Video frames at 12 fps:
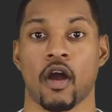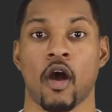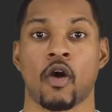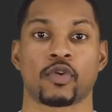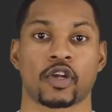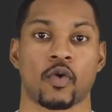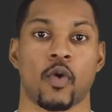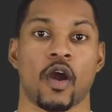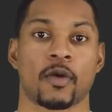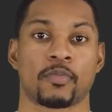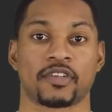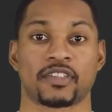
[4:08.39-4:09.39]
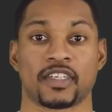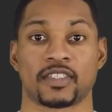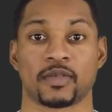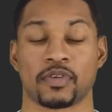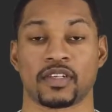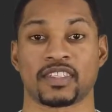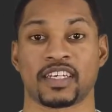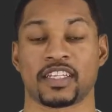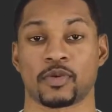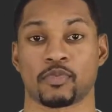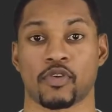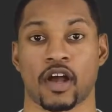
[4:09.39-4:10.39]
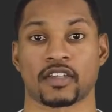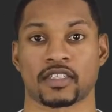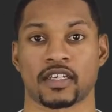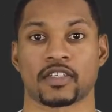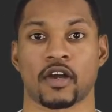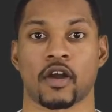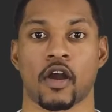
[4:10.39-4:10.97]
all required participants in the process of